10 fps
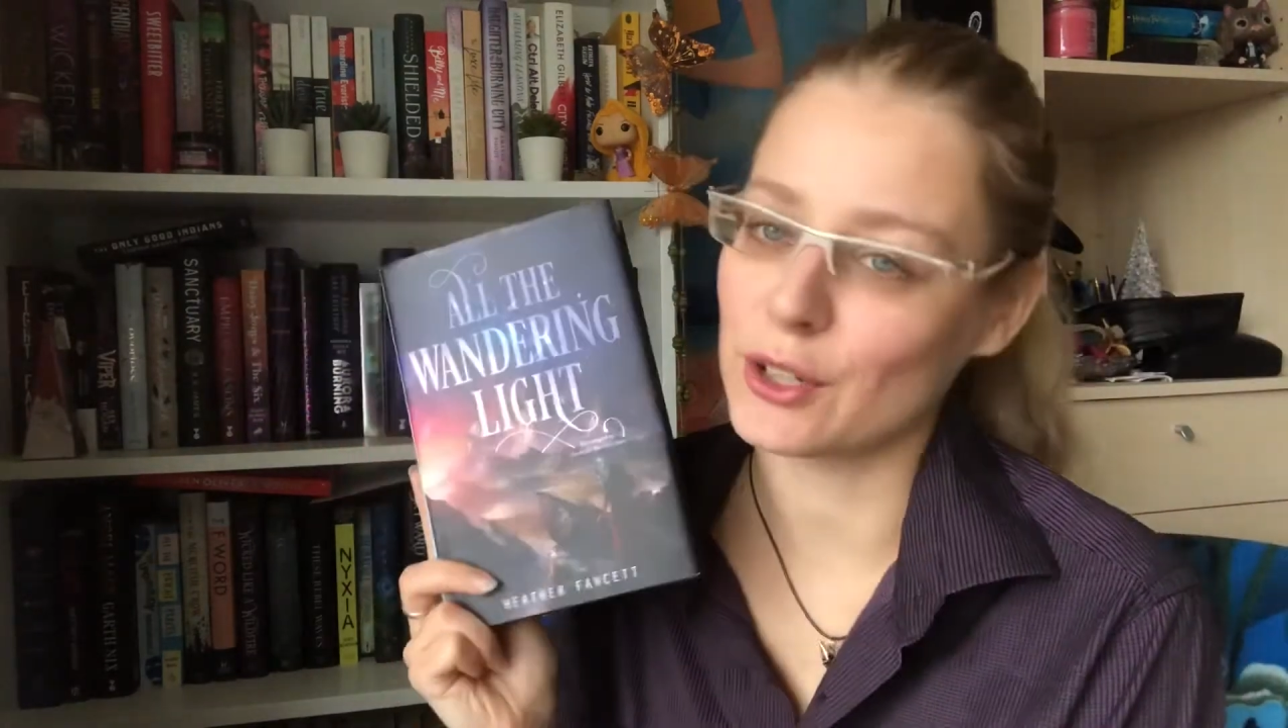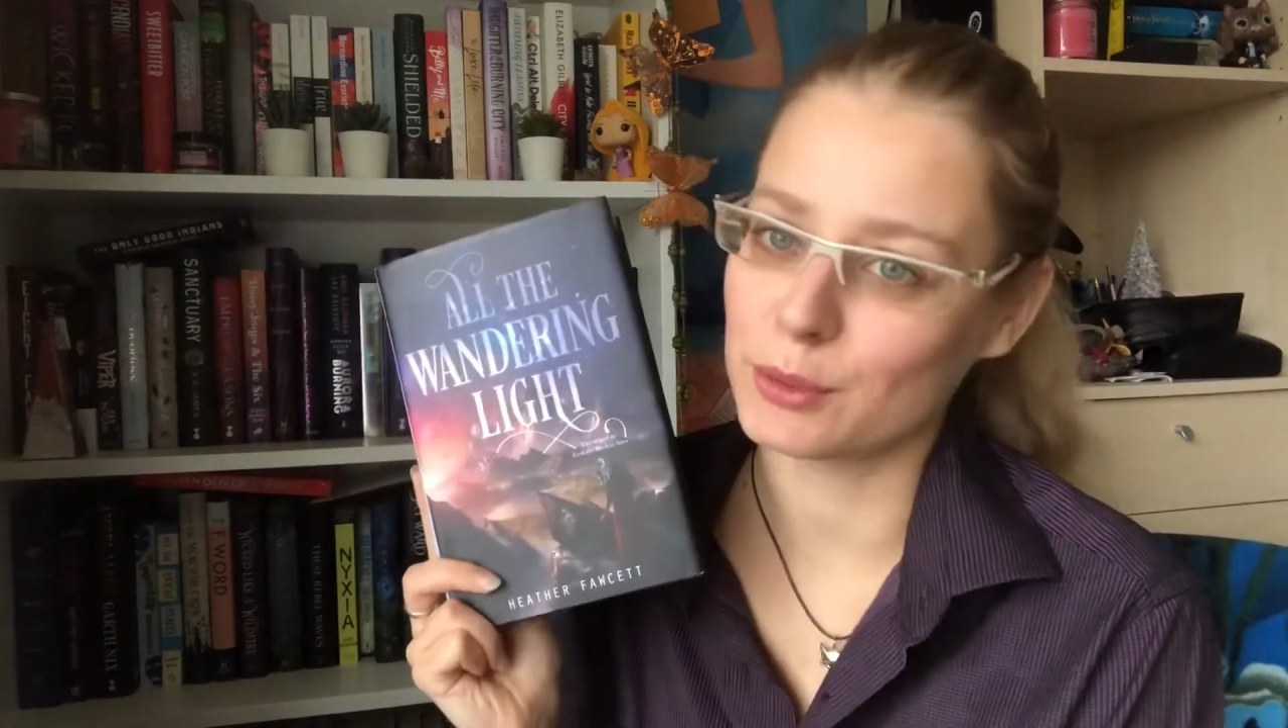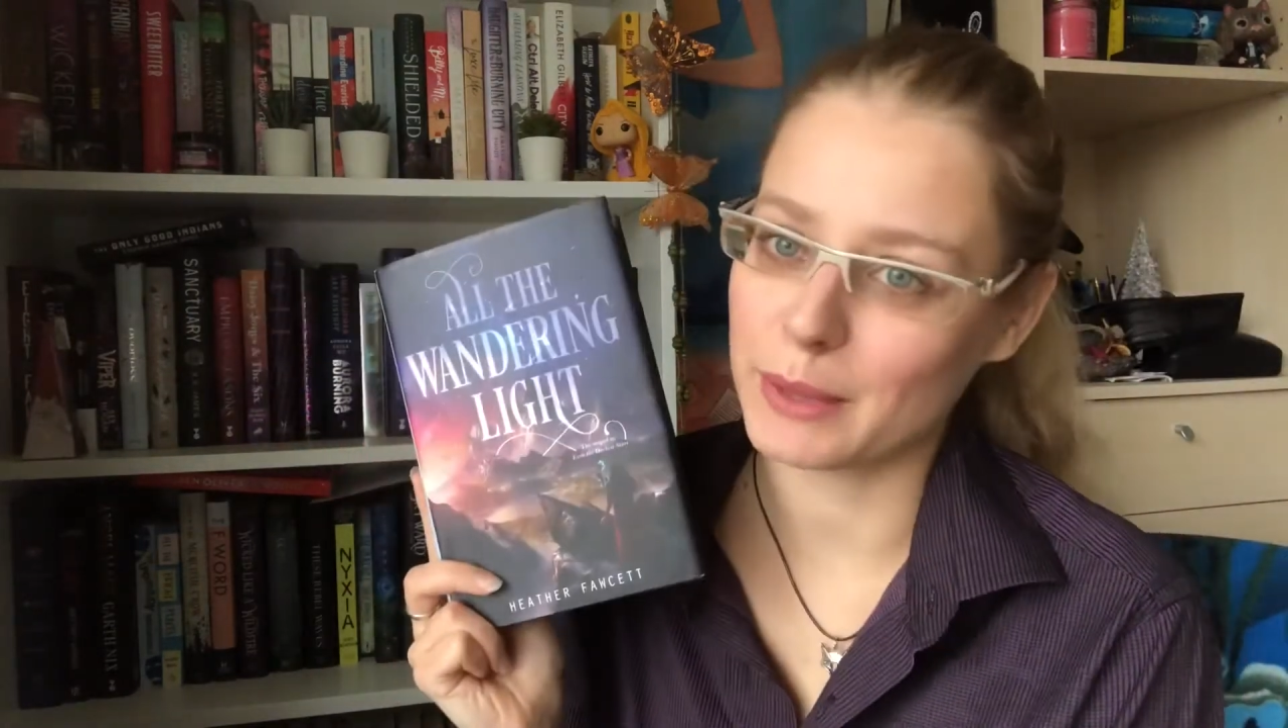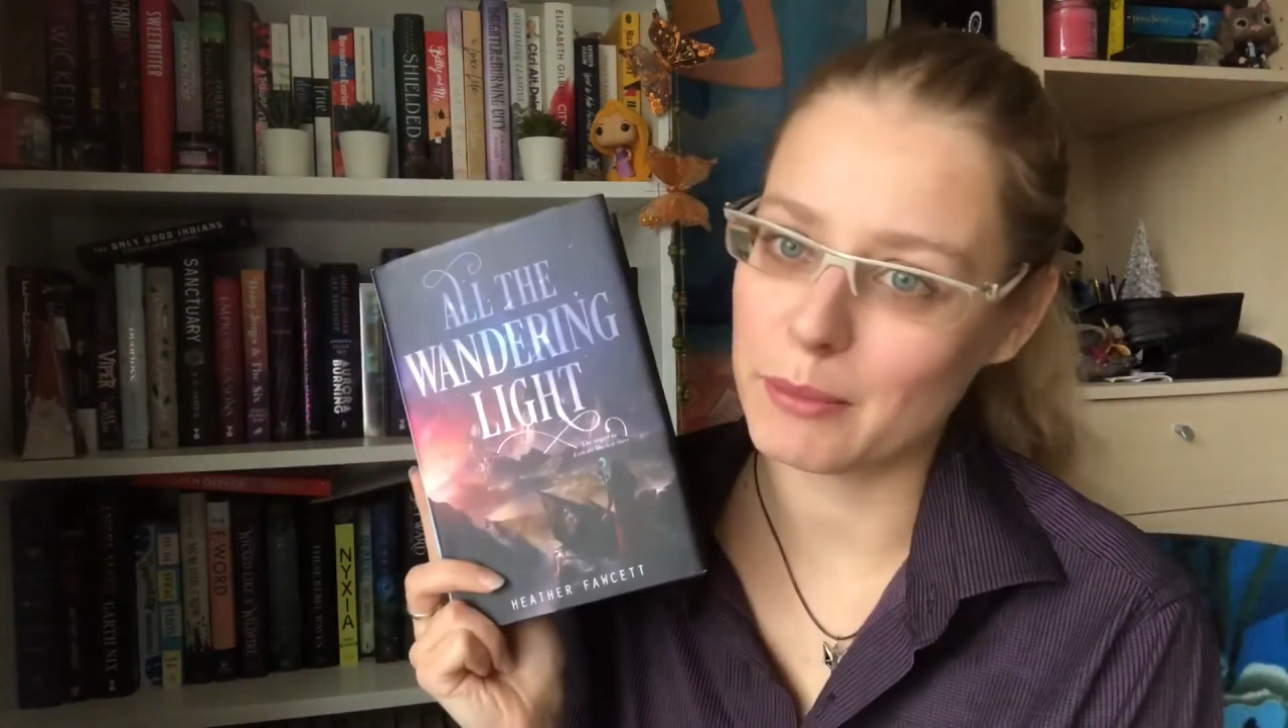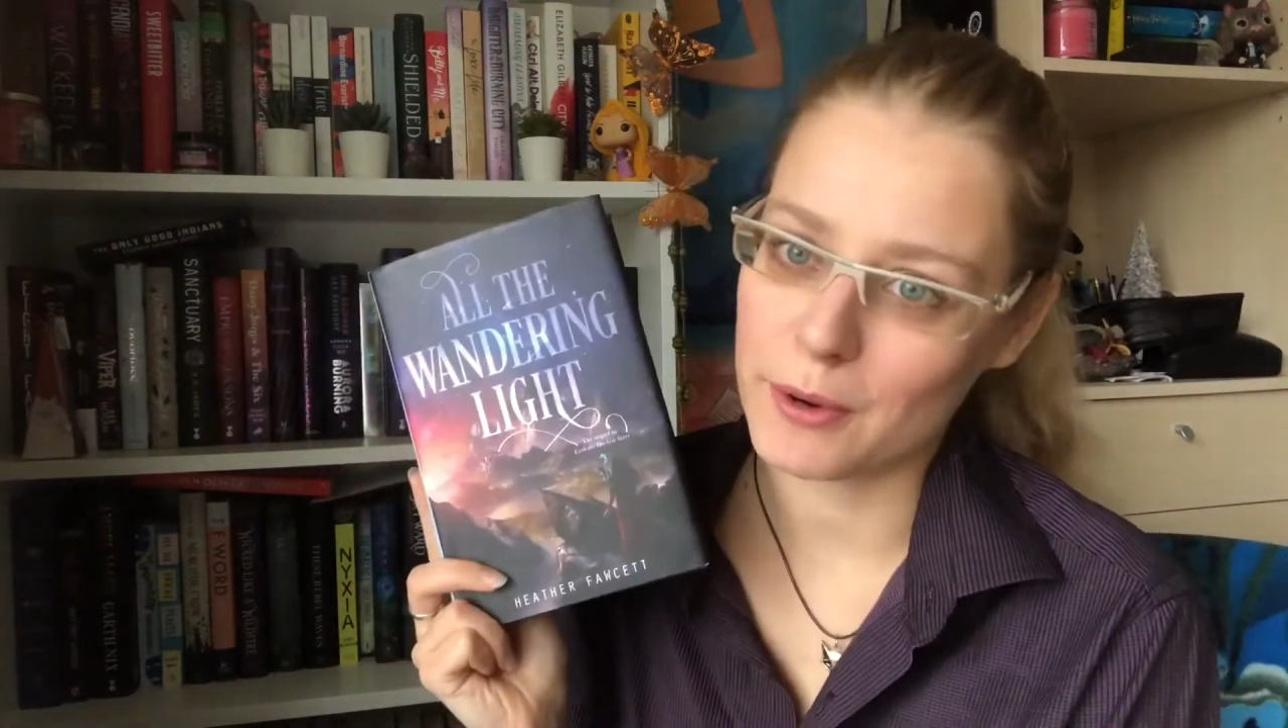on
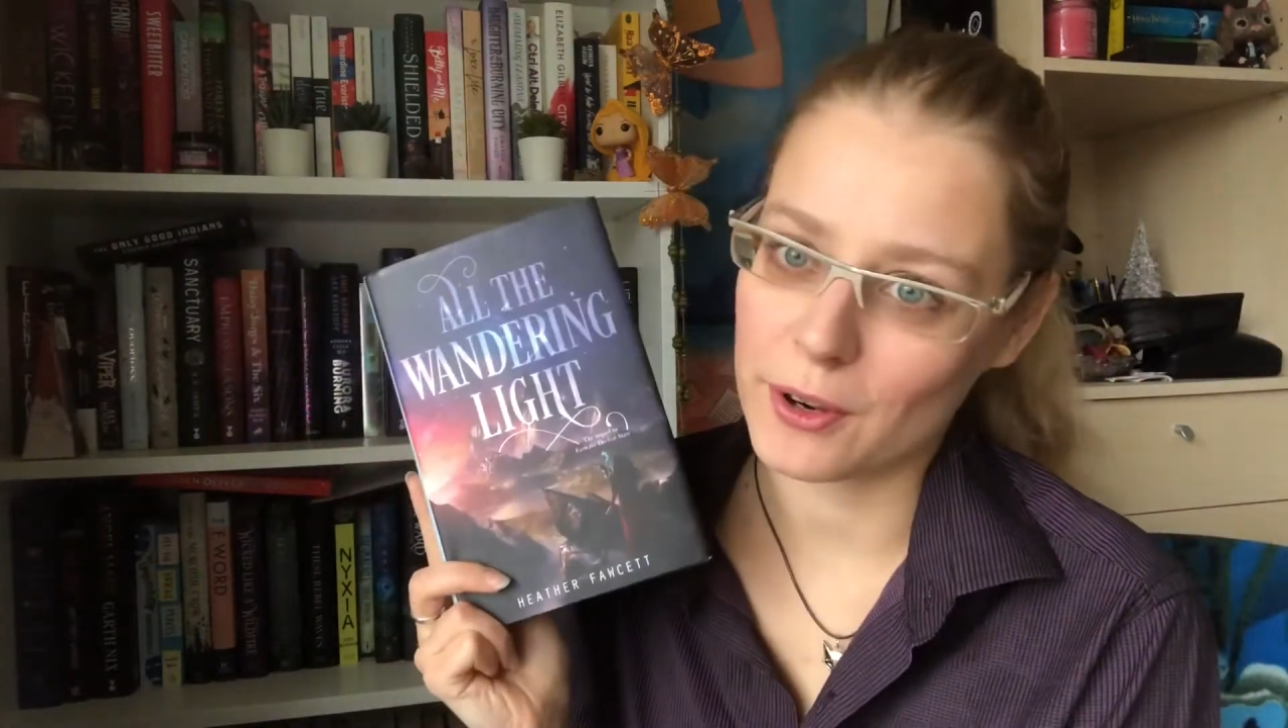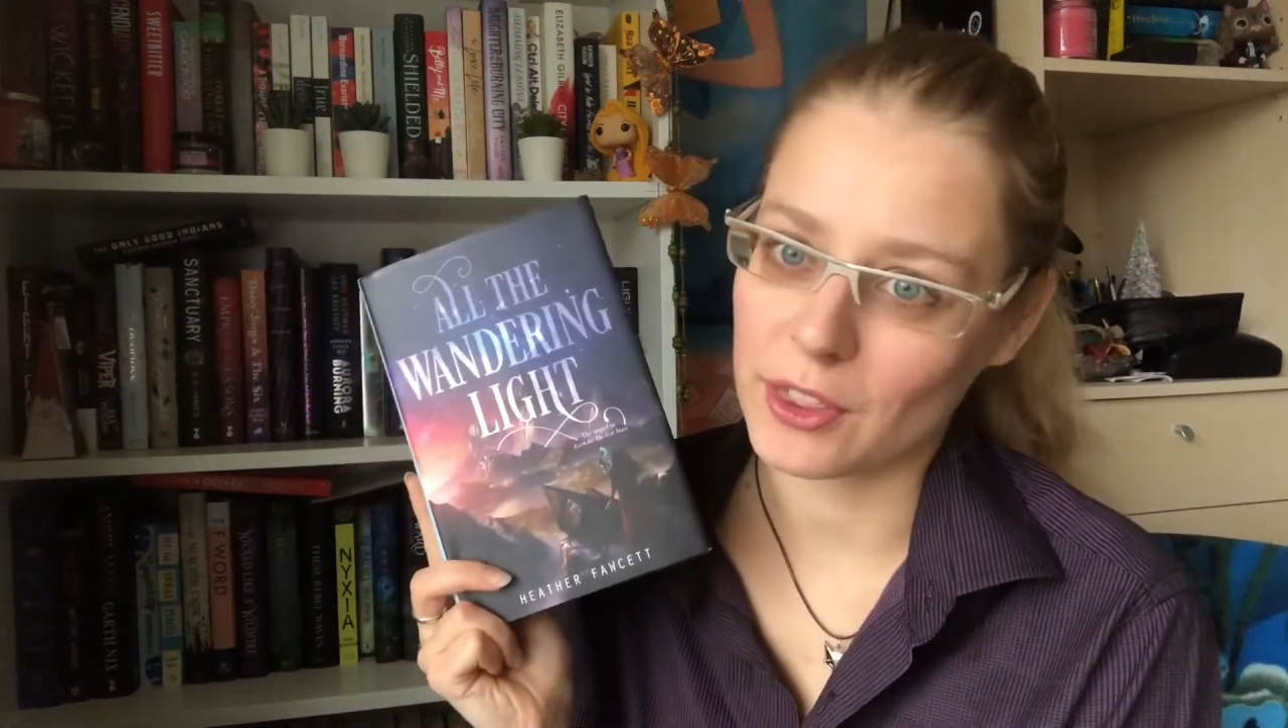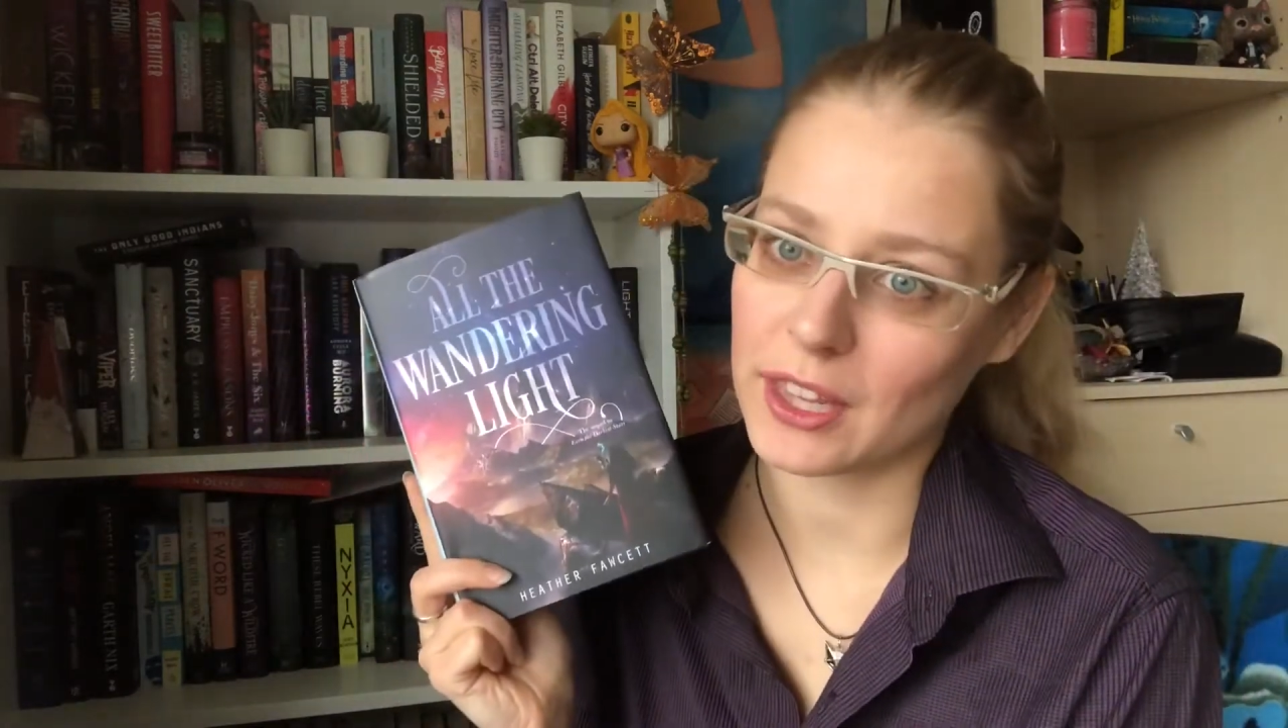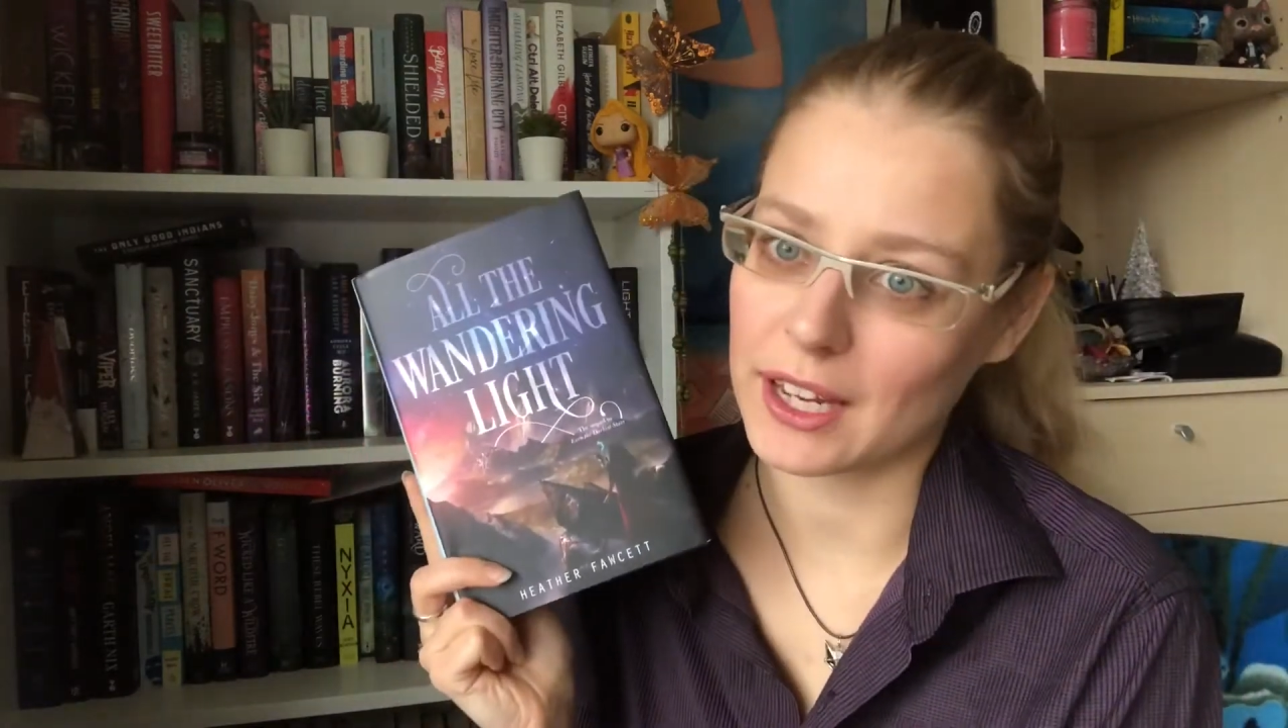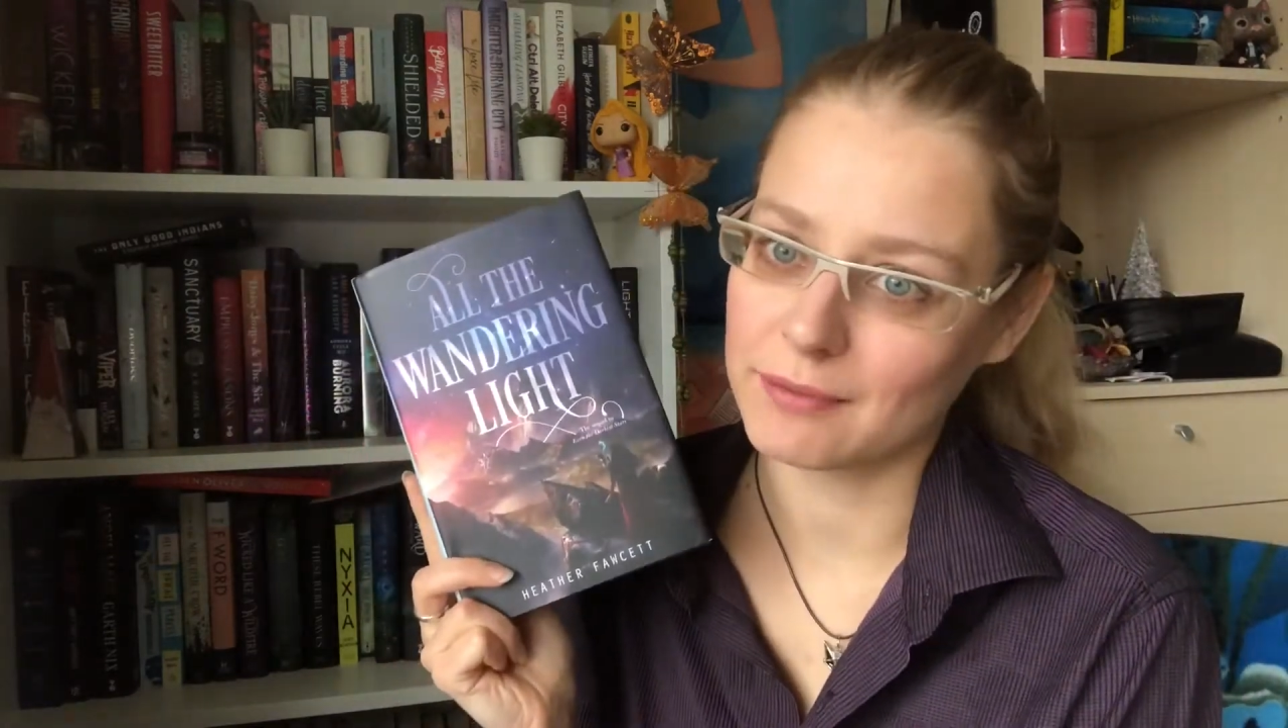my birthday.